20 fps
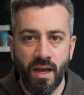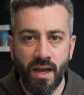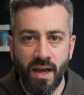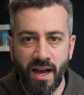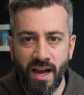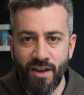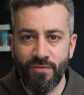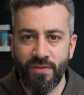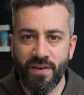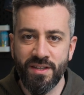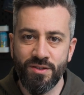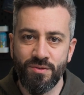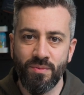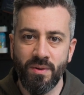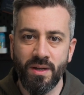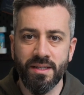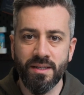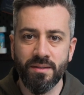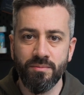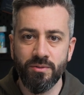Hi friends,
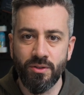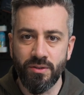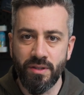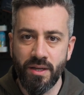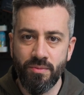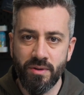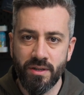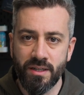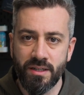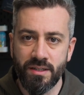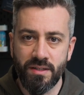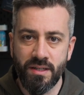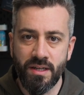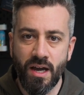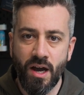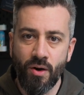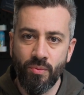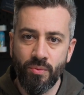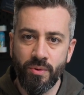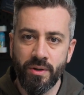welcome. Today we're going to see
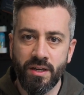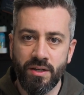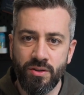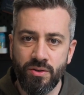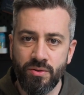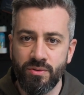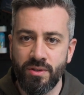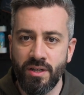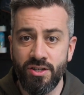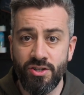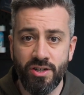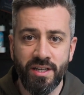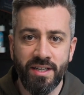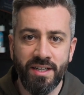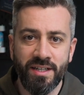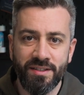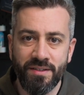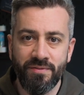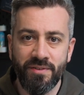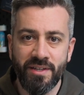how we can use a
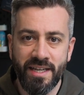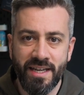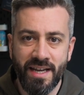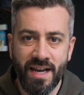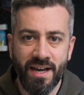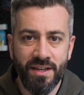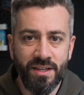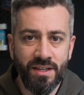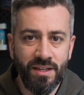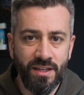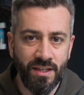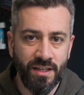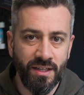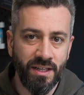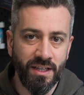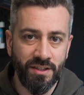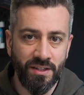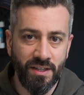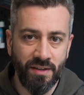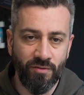generative A I in
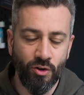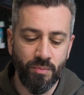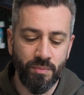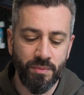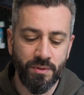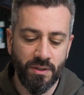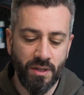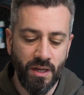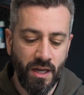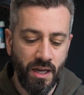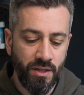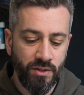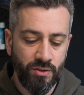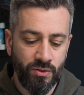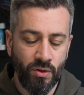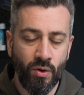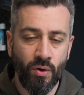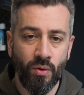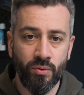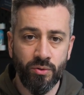DevOps.
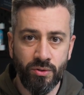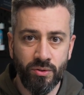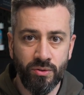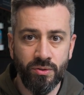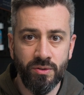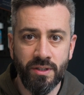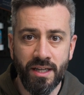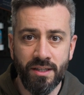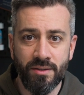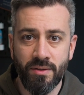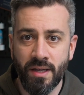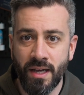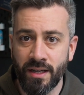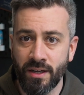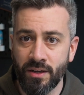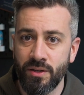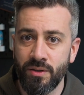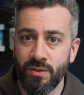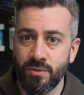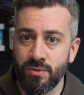So to do that, I'm going
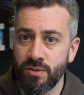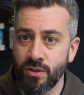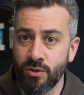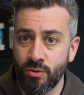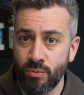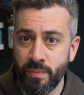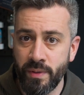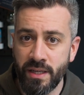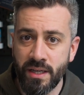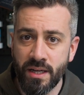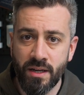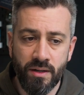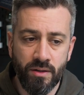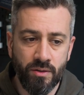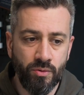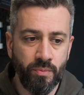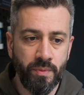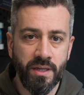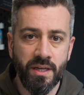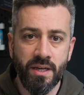to use Kubiya.
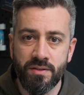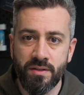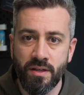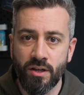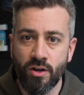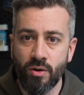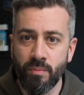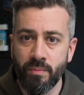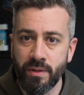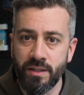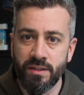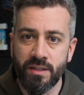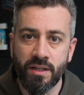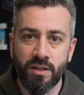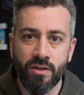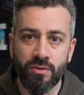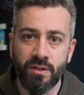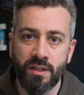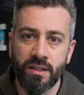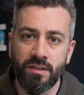Kubiya is a company that
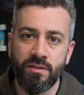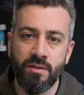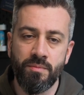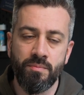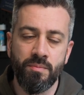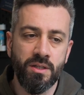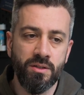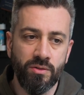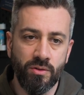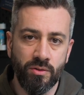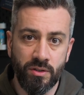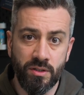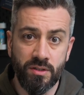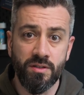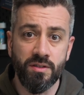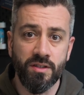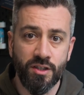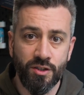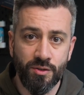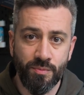contacted me, so this
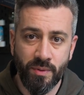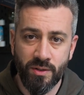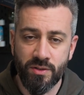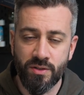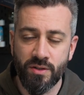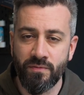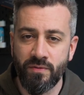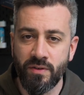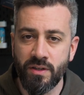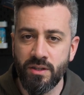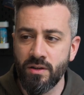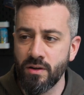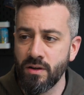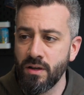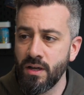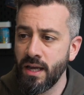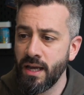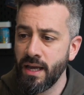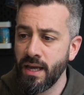is a sponsored video.